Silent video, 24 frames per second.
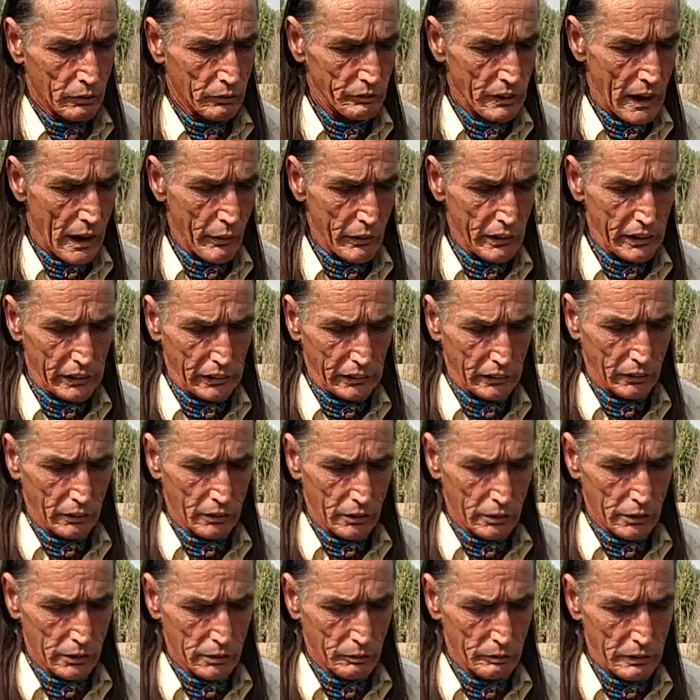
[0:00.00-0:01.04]
Very
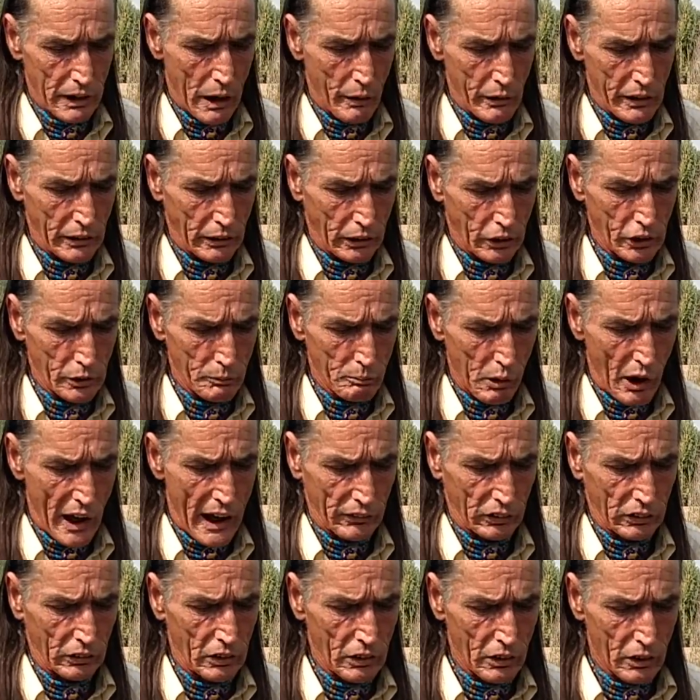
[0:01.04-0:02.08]
good
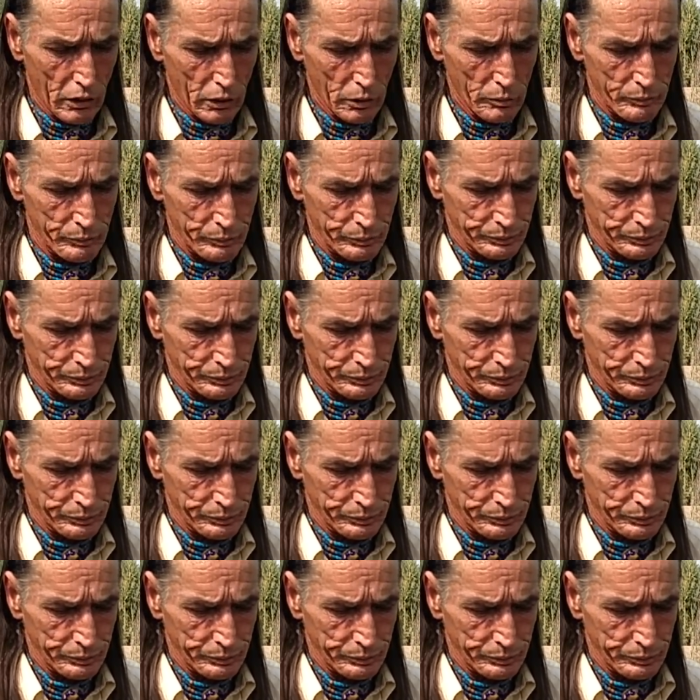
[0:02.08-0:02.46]
plant to know.